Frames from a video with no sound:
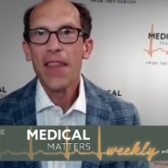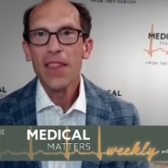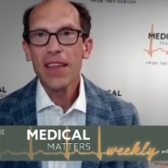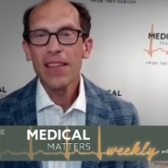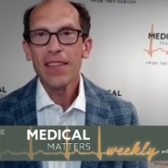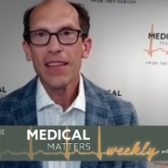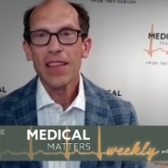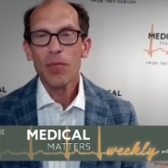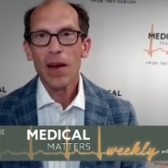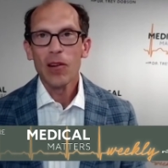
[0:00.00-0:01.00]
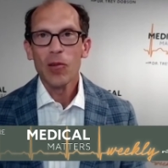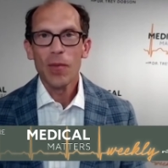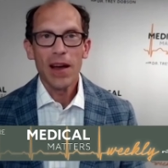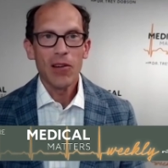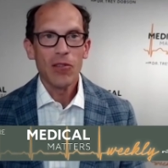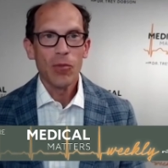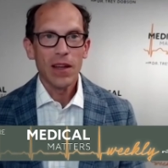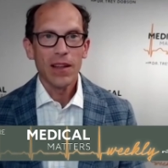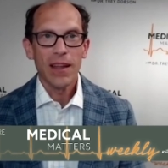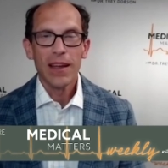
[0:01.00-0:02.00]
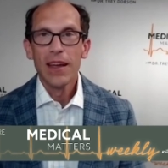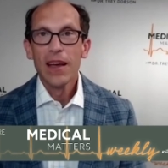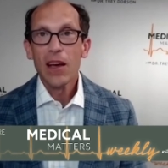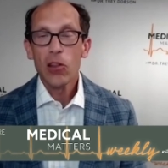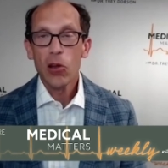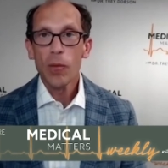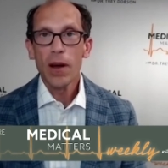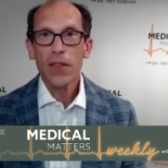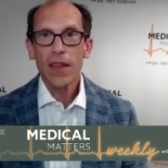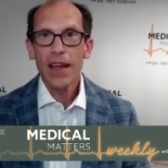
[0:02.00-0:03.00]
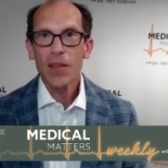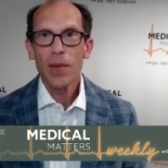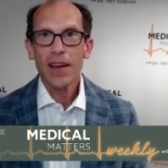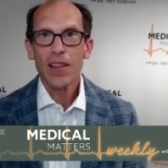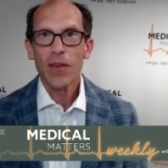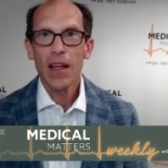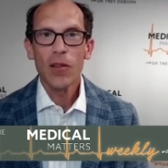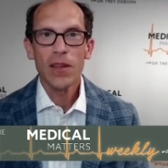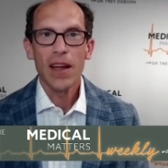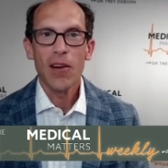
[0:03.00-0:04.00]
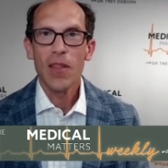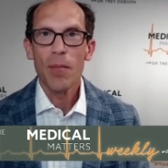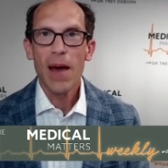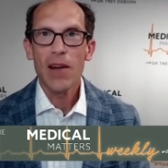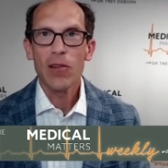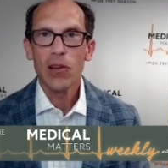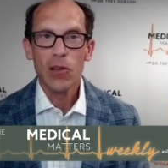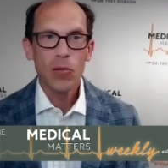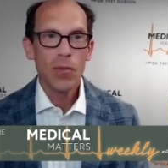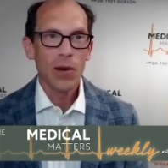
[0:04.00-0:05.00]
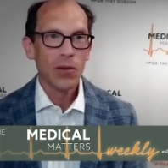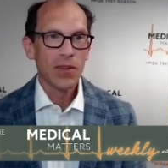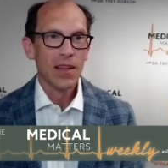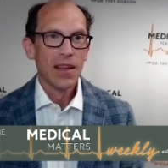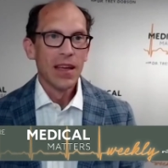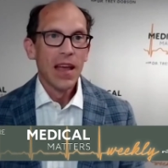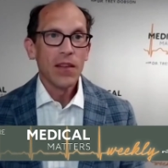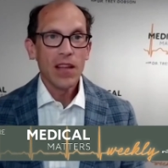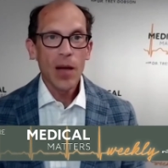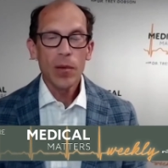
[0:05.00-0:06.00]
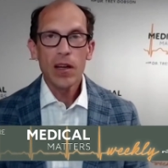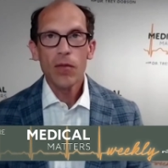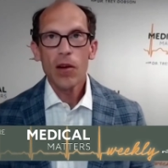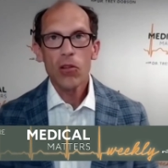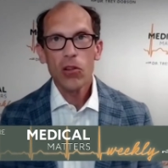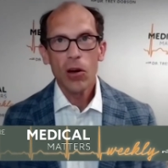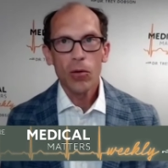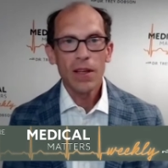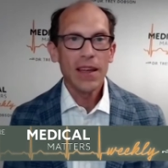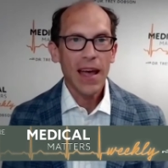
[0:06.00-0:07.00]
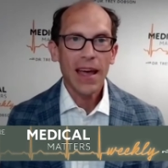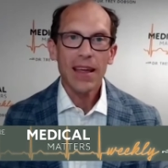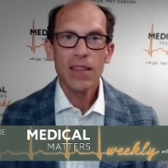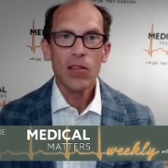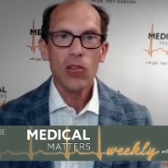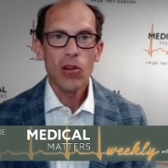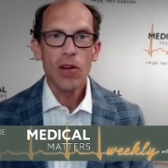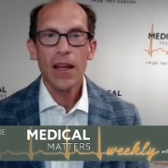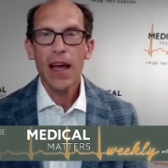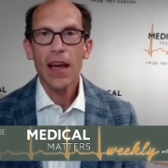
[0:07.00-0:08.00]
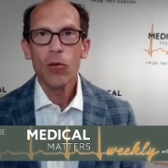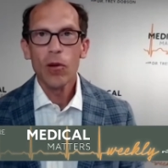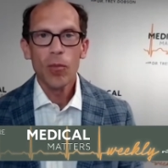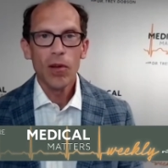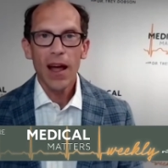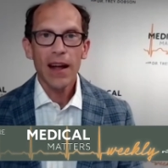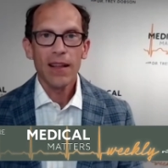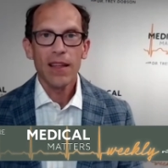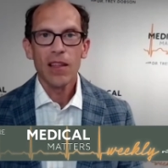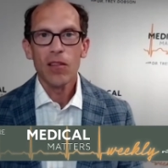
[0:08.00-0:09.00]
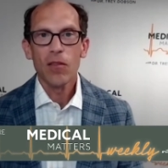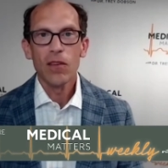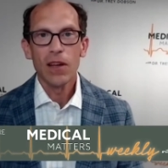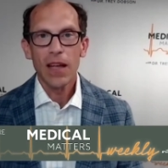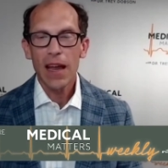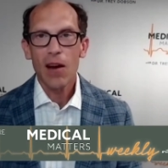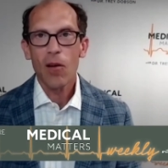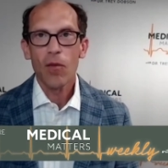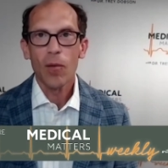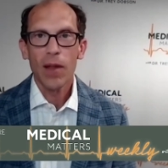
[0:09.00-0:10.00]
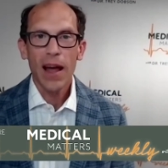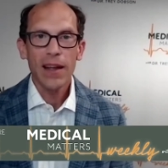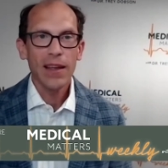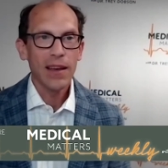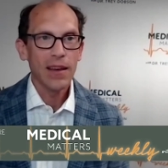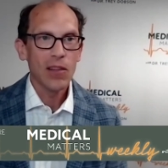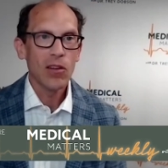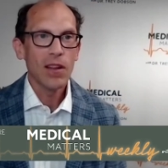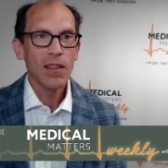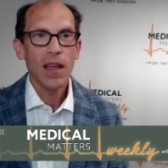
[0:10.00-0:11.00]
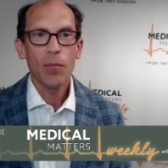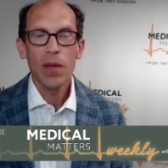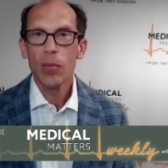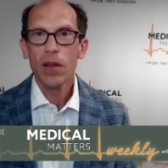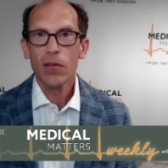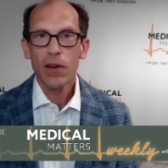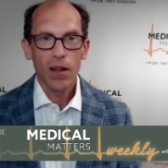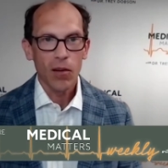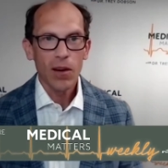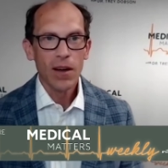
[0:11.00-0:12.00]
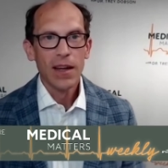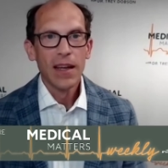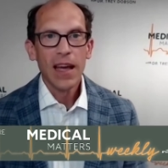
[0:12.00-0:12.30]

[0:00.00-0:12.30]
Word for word: And this is Medical Matters Weekly, the show about the aspects of healthcare that matter to you most. The topic of our show today is ensuring equitable access to care for Black, Indigenous, and people of color